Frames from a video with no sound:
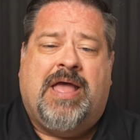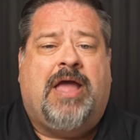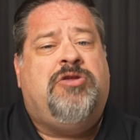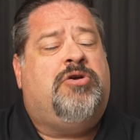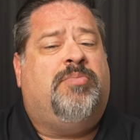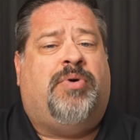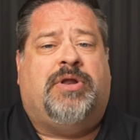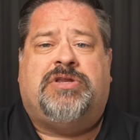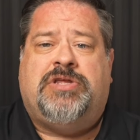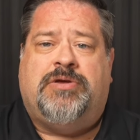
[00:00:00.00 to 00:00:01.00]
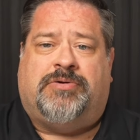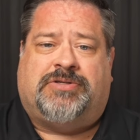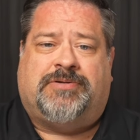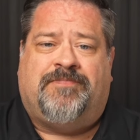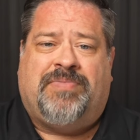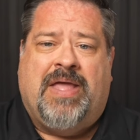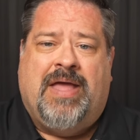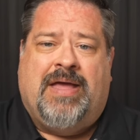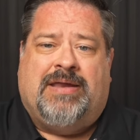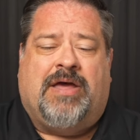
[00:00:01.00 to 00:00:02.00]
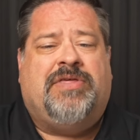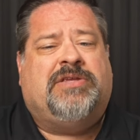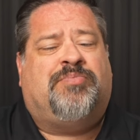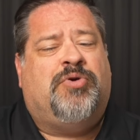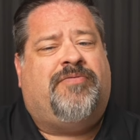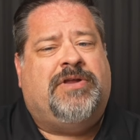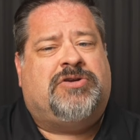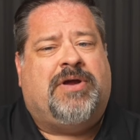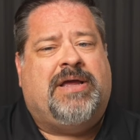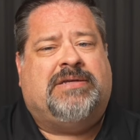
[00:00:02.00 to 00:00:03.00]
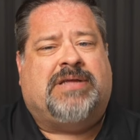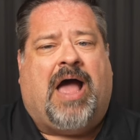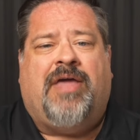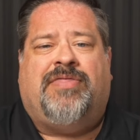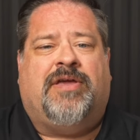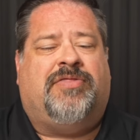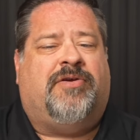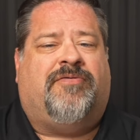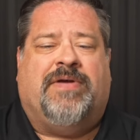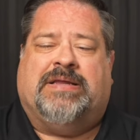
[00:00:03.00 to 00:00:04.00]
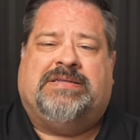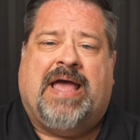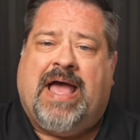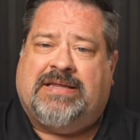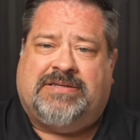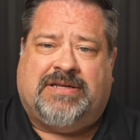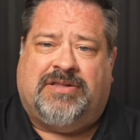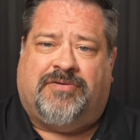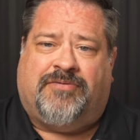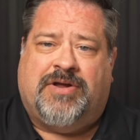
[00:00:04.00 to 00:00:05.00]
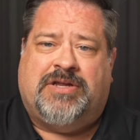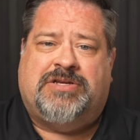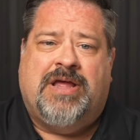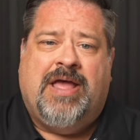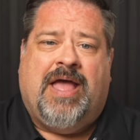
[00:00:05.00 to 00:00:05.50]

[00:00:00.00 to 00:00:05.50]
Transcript: and you can put it to use. Now, these proofing trays, I think they're fantastic in the fridge,